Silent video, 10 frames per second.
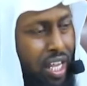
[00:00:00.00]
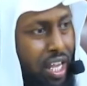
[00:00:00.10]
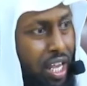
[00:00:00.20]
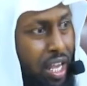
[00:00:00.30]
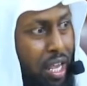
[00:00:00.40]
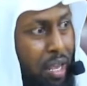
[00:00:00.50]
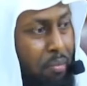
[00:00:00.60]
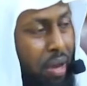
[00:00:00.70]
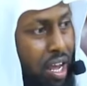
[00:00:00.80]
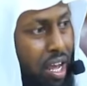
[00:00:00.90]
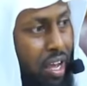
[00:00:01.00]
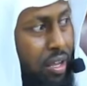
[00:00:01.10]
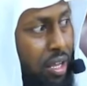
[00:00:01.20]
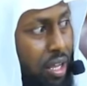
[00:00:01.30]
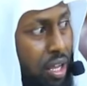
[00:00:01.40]
But uh,
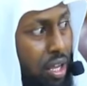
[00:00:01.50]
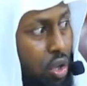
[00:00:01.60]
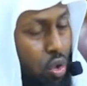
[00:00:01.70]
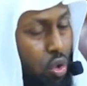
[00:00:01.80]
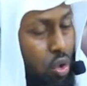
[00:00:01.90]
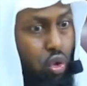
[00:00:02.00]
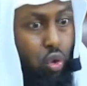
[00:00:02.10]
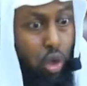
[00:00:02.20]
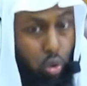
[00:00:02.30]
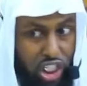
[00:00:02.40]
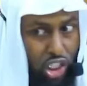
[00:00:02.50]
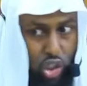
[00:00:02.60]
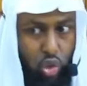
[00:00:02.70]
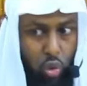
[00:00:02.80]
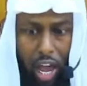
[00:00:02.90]
you, you, it will test you,
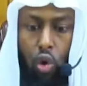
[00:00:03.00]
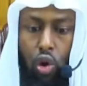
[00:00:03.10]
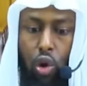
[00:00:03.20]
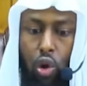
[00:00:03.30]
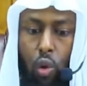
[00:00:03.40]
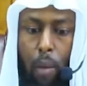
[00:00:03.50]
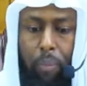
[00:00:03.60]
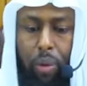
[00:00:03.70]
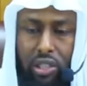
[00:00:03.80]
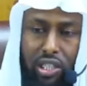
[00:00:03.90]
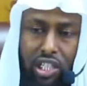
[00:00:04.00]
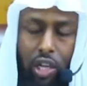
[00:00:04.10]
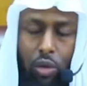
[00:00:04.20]
Allah. Only one person sitting with you.